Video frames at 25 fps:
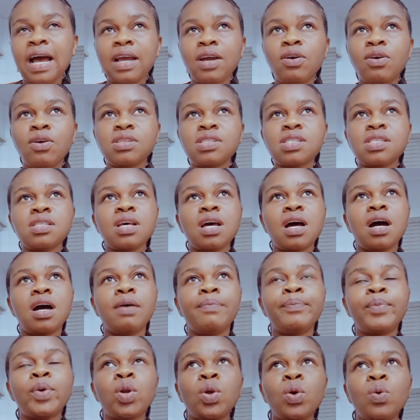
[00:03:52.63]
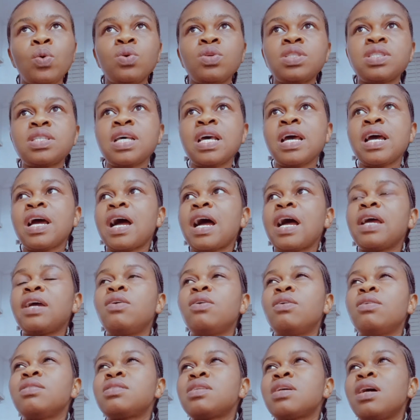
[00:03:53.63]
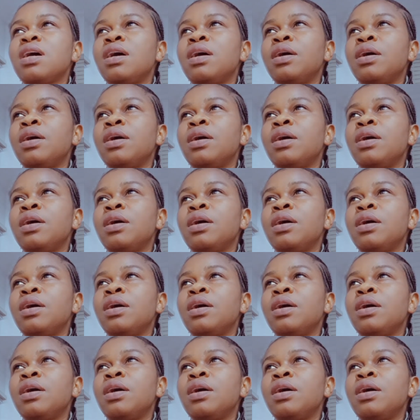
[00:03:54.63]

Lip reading: I got clothes, I got